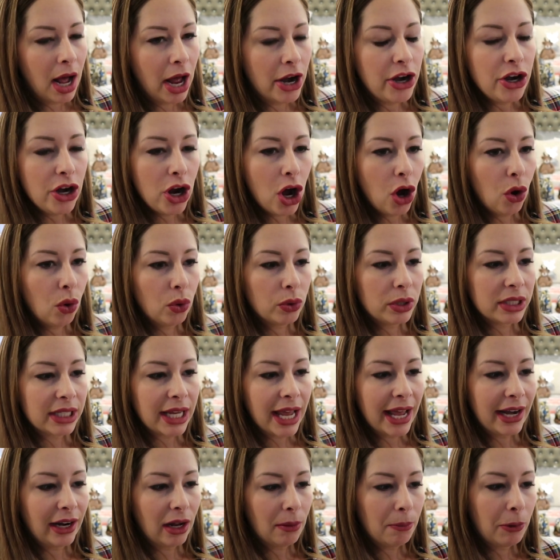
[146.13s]
a note
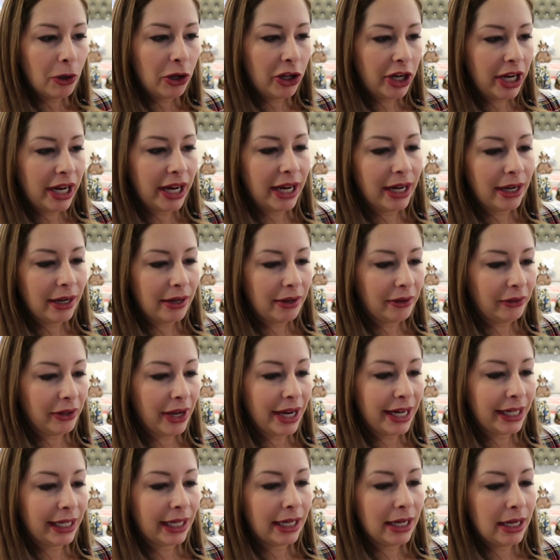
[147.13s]
and I'll put it
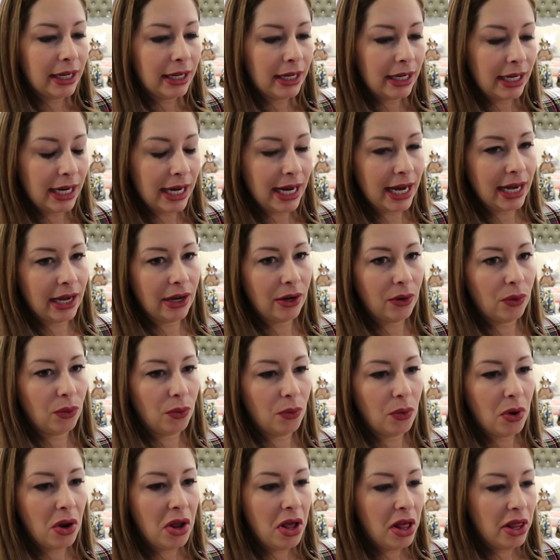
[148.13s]
like
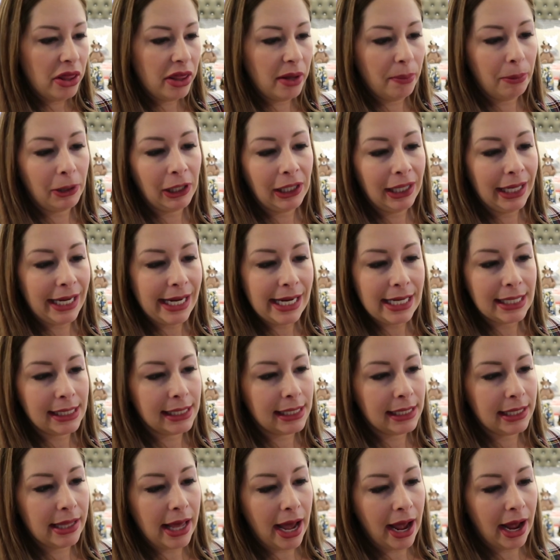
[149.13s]
in the
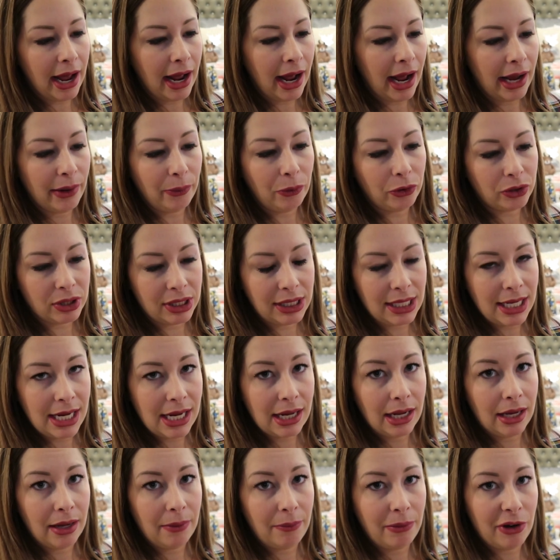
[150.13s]
place that I will
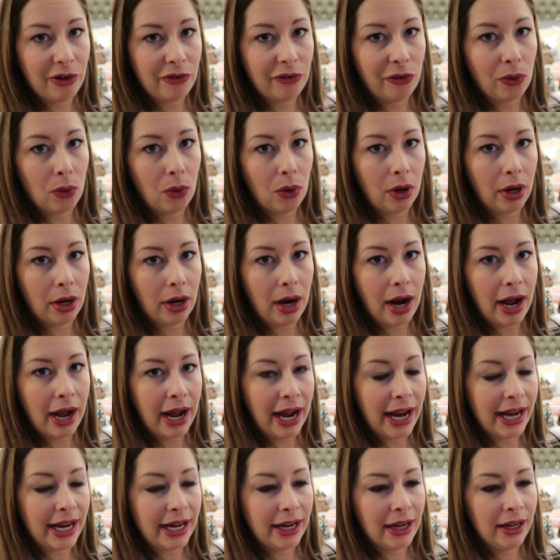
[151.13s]
see it before
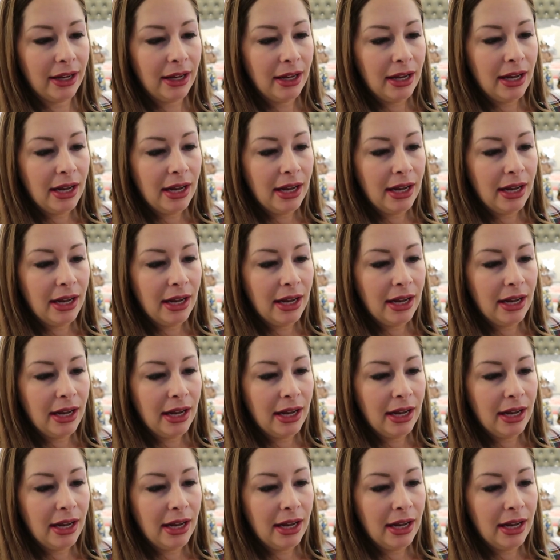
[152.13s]
I